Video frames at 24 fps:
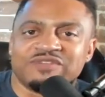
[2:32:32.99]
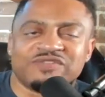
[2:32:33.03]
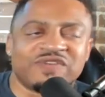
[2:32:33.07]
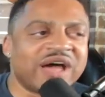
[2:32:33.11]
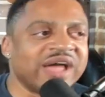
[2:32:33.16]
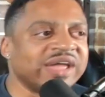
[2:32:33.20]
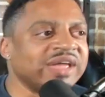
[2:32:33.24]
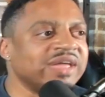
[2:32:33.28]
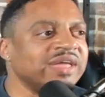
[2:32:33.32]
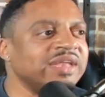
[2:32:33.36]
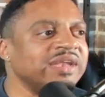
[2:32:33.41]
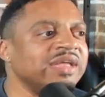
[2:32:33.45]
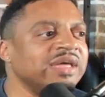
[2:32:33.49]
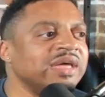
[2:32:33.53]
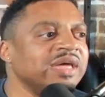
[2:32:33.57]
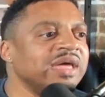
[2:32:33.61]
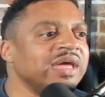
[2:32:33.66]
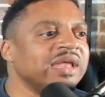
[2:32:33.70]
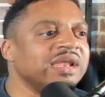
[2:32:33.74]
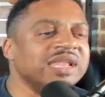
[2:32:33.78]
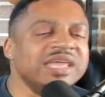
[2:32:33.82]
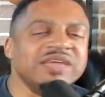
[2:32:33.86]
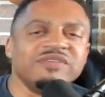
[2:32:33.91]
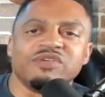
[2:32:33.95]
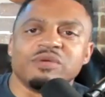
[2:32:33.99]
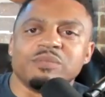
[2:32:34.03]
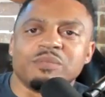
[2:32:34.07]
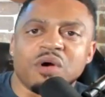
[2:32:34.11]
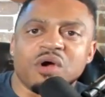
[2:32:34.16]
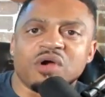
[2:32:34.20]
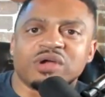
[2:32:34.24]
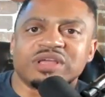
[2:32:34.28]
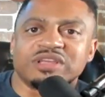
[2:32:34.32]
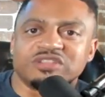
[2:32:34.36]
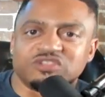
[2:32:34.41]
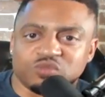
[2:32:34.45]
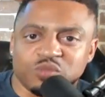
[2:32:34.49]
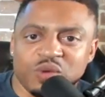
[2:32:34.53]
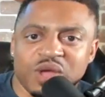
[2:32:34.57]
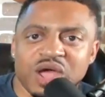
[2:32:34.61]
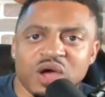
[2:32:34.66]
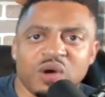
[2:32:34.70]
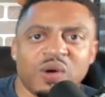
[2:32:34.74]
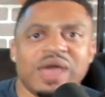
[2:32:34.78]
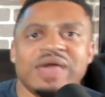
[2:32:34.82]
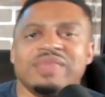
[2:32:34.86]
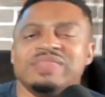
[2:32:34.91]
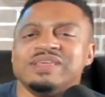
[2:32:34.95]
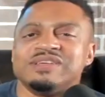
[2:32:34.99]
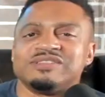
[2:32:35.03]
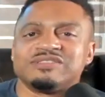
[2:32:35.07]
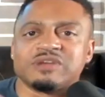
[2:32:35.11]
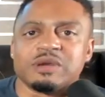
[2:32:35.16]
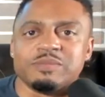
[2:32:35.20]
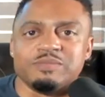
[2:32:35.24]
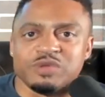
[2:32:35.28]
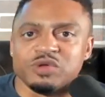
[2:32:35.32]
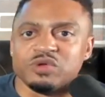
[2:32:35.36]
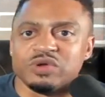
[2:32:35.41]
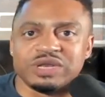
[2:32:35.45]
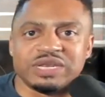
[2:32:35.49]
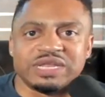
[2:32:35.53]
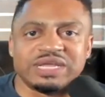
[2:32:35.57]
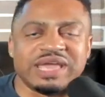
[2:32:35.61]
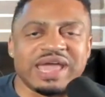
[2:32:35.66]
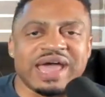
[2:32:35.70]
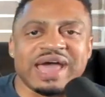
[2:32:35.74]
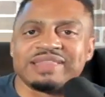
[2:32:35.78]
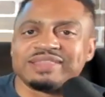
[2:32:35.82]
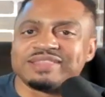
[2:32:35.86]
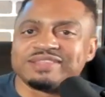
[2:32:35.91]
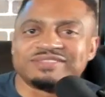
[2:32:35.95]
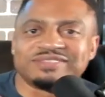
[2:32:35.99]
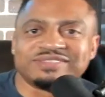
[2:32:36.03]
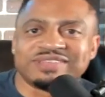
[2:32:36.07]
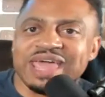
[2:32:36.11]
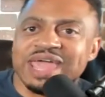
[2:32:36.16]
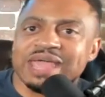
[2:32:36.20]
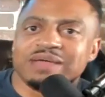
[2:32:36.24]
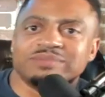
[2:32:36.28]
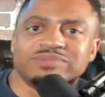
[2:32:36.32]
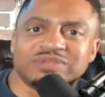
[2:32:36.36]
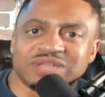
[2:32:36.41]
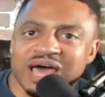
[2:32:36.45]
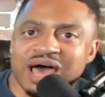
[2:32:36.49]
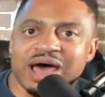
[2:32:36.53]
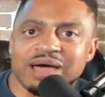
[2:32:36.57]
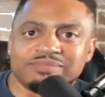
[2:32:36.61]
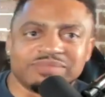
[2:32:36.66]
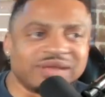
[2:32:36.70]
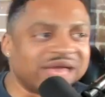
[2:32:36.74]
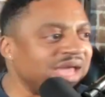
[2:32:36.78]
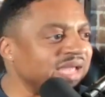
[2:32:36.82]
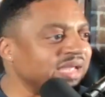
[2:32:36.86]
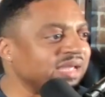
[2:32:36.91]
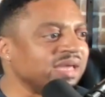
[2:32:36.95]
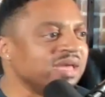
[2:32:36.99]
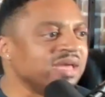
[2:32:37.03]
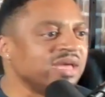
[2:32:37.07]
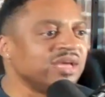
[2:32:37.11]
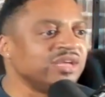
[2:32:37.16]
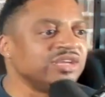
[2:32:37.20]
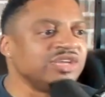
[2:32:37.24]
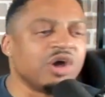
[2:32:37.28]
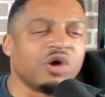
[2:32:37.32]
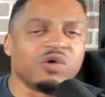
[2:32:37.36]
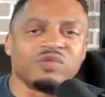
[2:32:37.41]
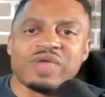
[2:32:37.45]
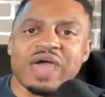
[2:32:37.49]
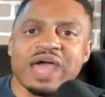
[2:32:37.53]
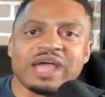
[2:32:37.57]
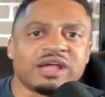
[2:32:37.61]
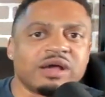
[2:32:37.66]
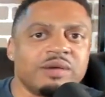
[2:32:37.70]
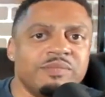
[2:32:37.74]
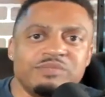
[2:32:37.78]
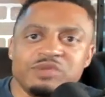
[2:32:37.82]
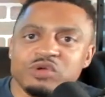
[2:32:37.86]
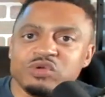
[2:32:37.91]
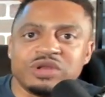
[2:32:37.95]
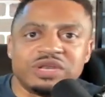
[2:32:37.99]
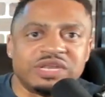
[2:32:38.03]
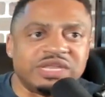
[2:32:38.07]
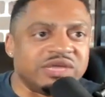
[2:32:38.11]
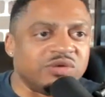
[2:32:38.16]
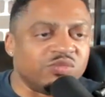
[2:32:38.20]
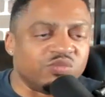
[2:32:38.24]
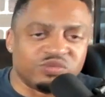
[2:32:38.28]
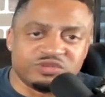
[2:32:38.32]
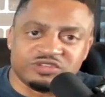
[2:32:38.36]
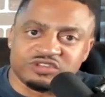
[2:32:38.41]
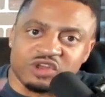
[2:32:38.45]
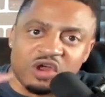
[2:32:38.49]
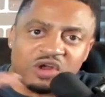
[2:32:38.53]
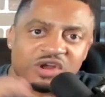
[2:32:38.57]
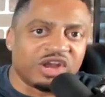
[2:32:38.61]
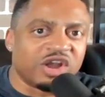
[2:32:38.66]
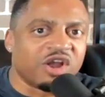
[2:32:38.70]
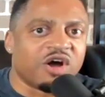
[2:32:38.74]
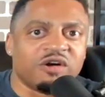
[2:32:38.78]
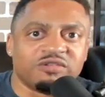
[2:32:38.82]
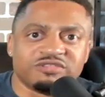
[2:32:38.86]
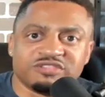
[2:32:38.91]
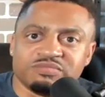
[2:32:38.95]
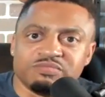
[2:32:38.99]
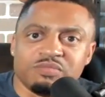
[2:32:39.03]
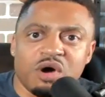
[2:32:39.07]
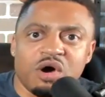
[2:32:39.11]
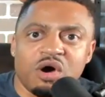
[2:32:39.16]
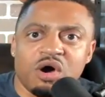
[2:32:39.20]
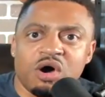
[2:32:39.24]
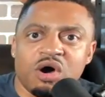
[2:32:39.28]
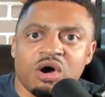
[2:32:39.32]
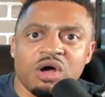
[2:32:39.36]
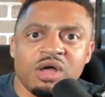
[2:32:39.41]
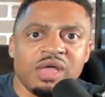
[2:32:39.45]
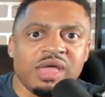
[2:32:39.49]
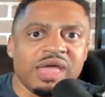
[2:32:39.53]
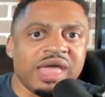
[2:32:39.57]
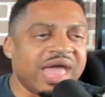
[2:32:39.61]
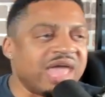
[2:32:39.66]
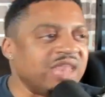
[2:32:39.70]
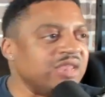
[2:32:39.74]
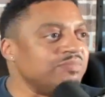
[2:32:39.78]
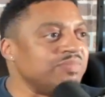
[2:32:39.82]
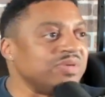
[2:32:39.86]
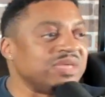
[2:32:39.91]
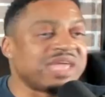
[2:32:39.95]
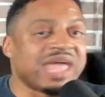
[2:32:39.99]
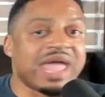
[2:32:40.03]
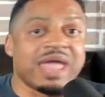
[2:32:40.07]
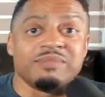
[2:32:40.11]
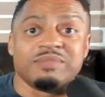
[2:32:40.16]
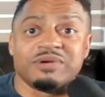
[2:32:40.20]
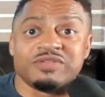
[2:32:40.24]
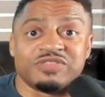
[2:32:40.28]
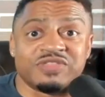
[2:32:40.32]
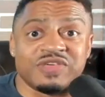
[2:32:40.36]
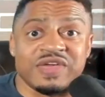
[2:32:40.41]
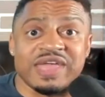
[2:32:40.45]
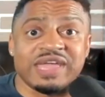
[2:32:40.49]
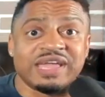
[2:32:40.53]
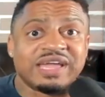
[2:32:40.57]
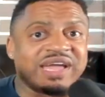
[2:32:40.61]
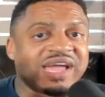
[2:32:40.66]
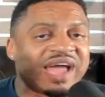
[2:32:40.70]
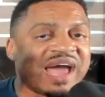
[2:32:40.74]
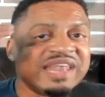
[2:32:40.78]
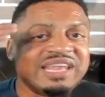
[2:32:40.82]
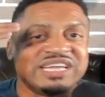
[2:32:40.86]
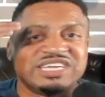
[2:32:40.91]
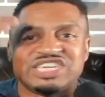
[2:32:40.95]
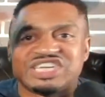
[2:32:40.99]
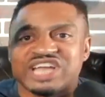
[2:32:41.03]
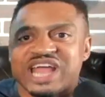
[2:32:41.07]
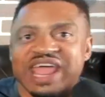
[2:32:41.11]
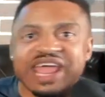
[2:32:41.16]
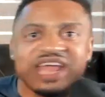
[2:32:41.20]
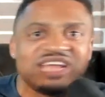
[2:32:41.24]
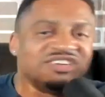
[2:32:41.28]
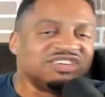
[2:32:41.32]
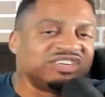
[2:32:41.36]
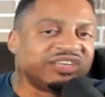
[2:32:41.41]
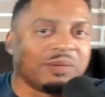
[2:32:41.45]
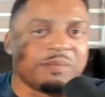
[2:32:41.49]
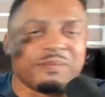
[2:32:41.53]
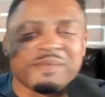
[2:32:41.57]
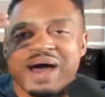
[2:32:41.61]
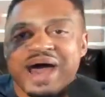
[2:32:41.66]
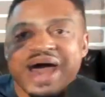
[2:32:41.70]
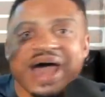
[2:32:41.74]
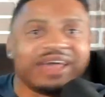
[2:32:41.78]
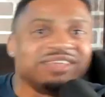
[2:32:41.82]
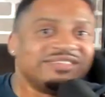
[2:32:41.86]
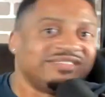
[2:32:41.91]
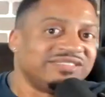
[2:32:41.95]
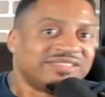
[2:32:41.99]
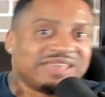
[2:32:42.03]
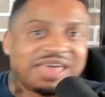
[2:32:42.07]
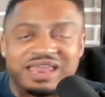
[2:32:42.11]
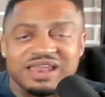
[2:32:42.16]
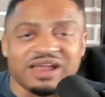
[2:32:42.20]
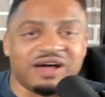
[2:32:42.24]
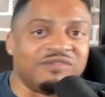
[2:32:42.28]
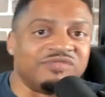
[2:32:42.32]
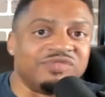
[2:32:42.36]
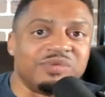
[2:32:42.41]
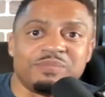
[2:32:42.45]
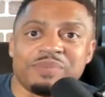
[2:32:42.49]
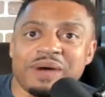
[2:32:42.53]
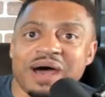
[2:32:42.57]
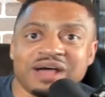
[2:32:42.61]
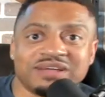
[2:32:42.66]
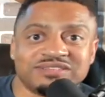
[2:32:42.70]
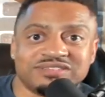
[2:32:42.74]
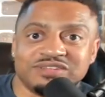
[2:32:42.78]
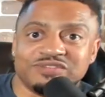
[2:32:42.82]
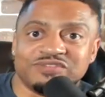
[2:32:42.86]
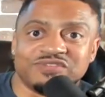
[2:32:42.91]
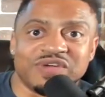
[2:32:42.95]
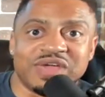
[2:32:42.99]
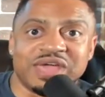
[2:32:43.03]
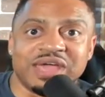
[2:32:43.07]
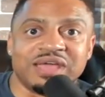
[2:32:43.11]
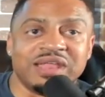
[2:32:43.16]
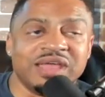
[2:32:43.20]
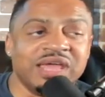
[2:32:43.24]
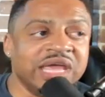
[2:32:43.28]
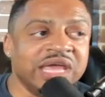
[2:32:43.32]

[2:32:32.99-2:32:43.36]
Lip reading: If I can leave a mark as well, and this community at the same time. Like, yo, that community started off small and it became a thing and kind of changed the mindset of the boxing fan.